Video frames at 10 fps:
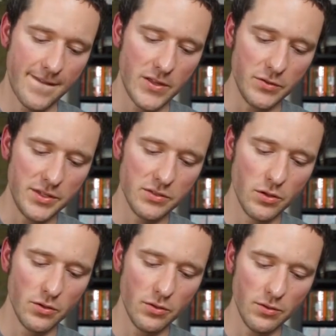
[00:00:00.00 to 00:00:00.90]
There are these
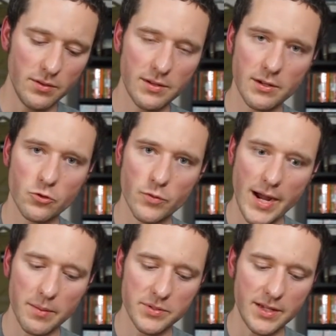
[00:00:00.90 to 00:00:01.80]
little
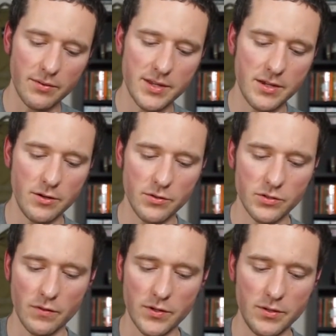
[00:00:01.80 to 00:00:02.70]
grabs down here,
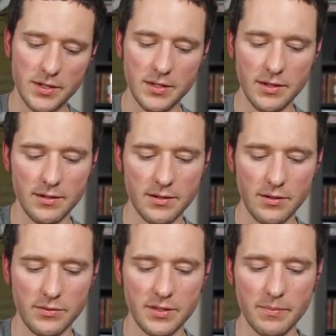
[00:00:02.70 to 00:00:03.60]
so if you need to,
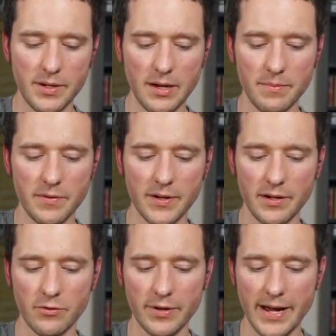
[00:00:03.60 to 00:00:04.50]
zip it up, you've got
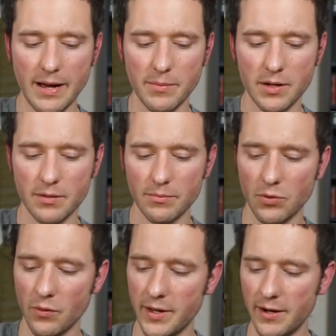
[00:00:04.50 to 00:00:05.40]
to grab
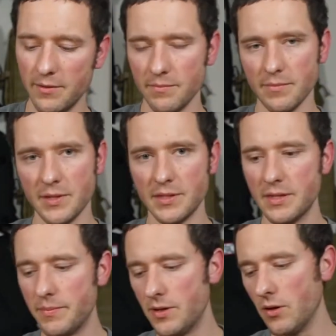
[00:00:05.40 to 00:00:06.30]
there,
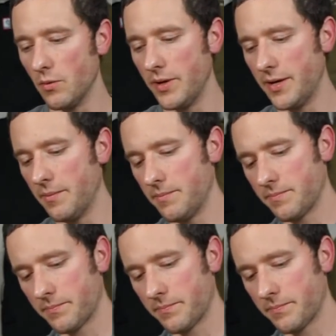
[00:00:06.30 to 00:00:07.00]
zip it all the way up.